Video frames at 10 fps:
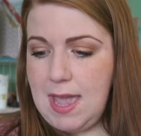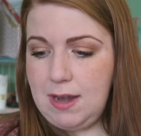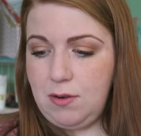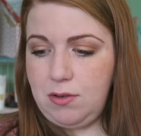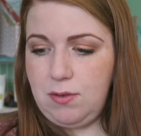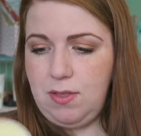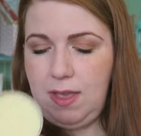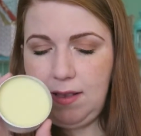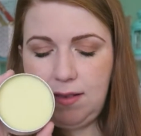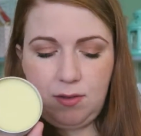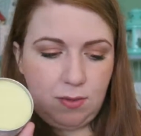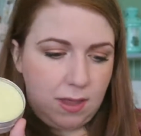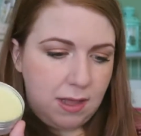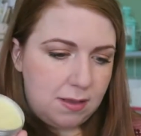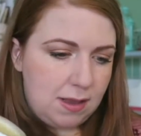And also this. So
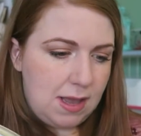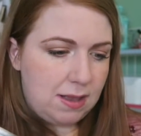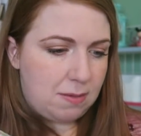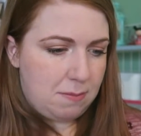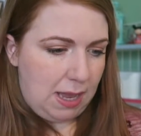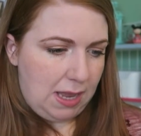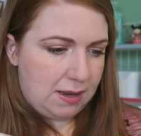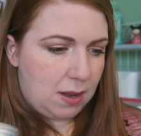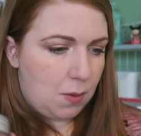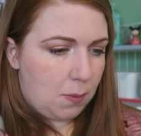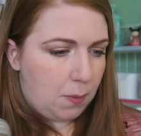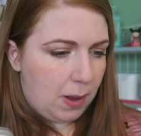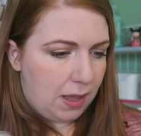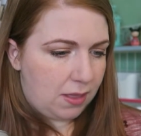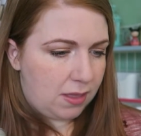this is made
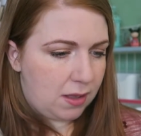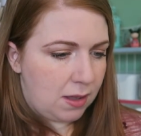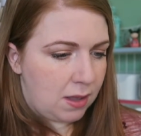with